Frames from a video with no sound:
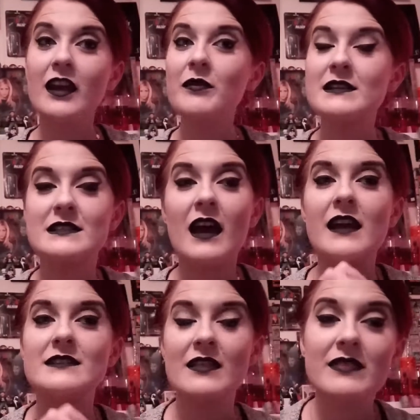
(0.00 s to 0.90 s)
Anyways,
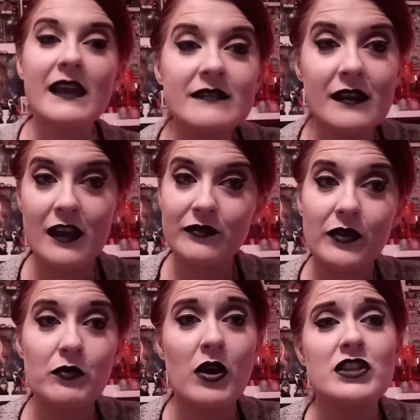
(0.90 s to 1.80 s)
guys, thanks again
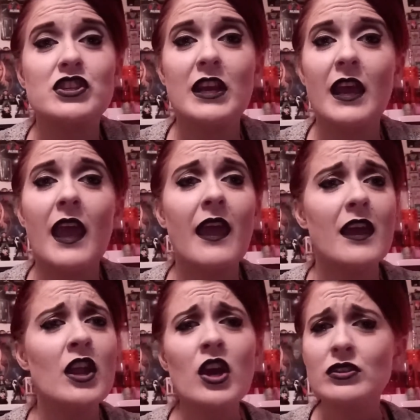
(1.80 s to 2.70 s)
for watching.
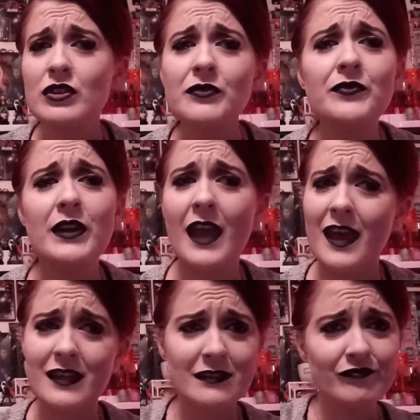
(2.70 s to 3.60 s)
And don't
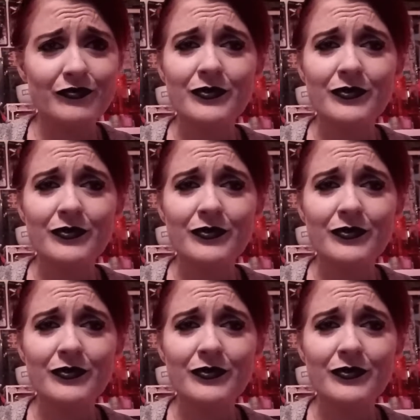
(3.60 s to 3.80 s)
forget